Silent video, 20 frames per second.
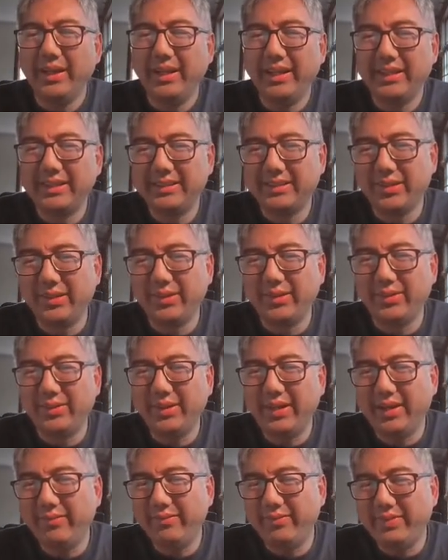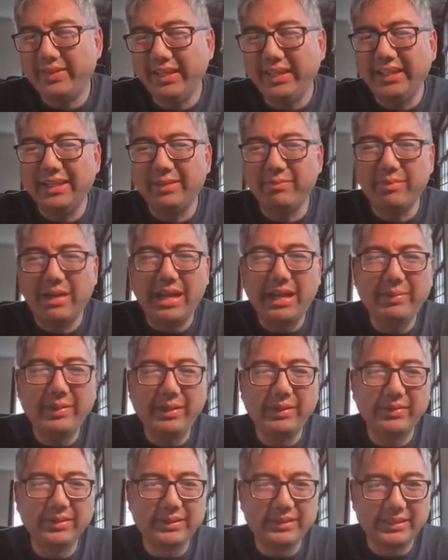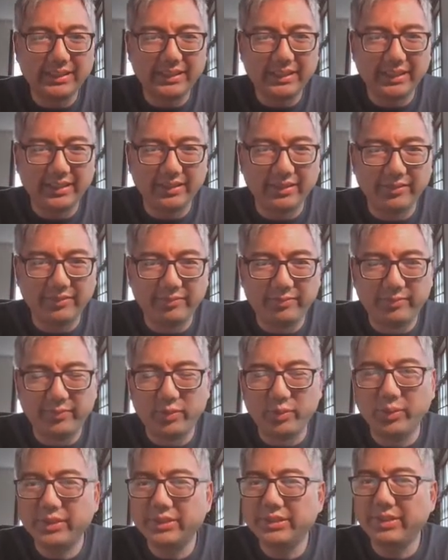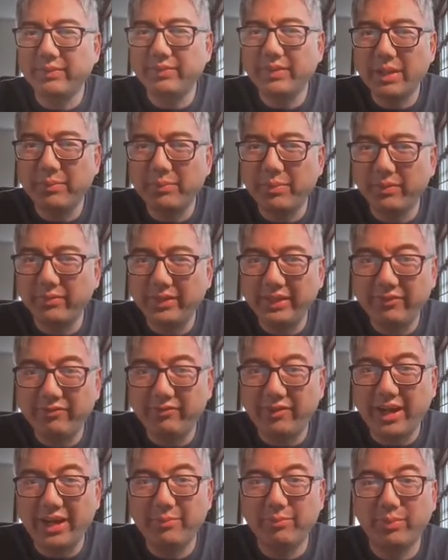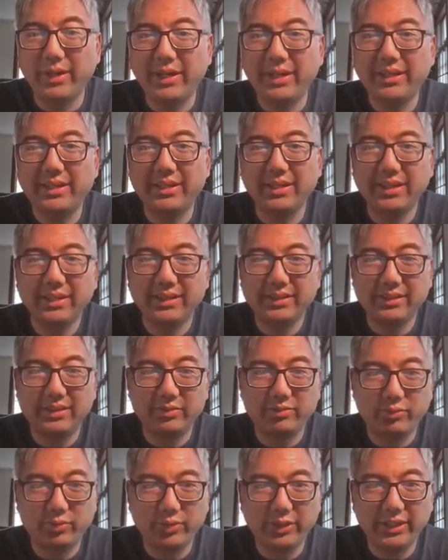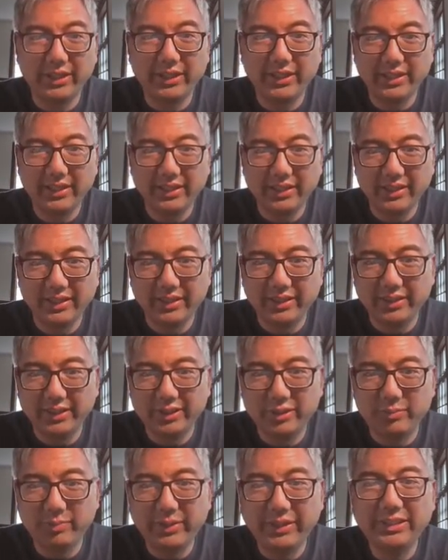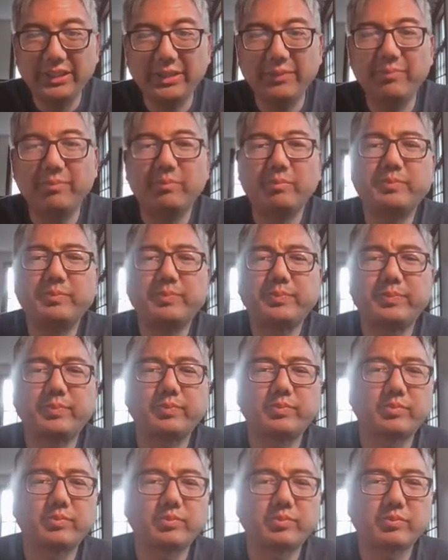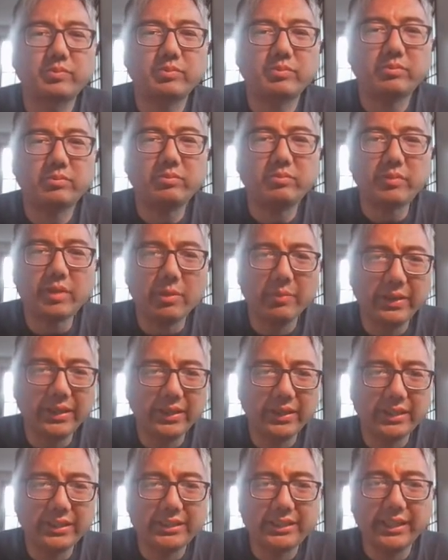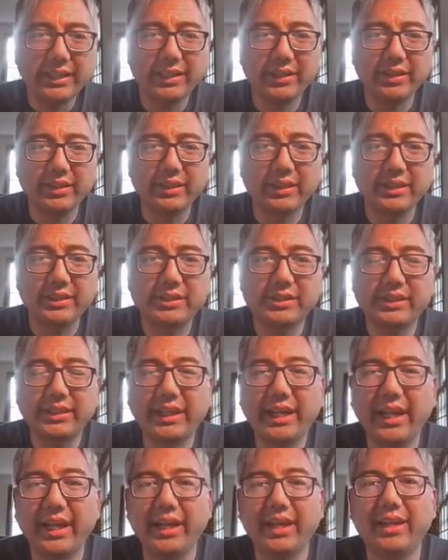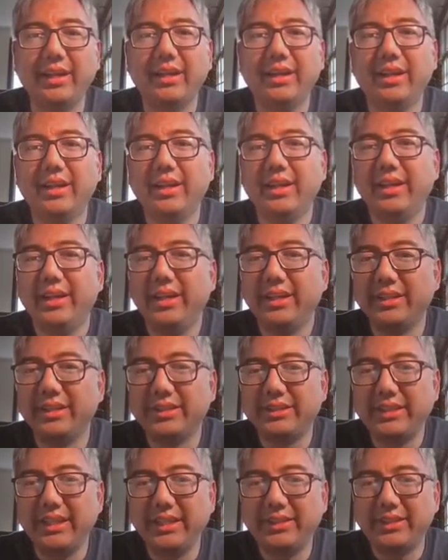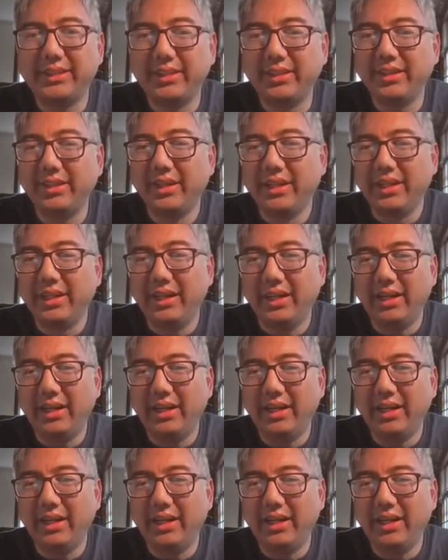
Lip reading: And so I'm thinking maybe he was thinking of doing some type of e5 break to free this bishop. But you can see here this king in the center